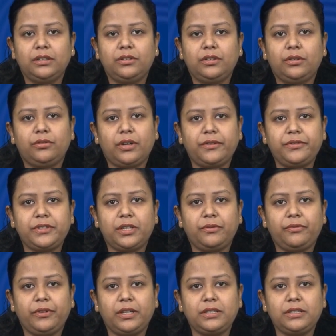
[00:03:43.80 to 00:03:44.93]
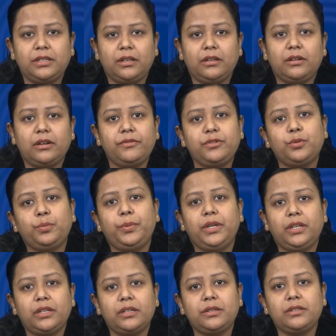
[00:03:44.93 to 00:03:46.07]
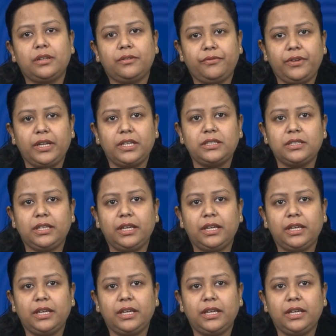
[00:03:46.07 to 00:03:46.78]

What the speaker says: The rough superior surface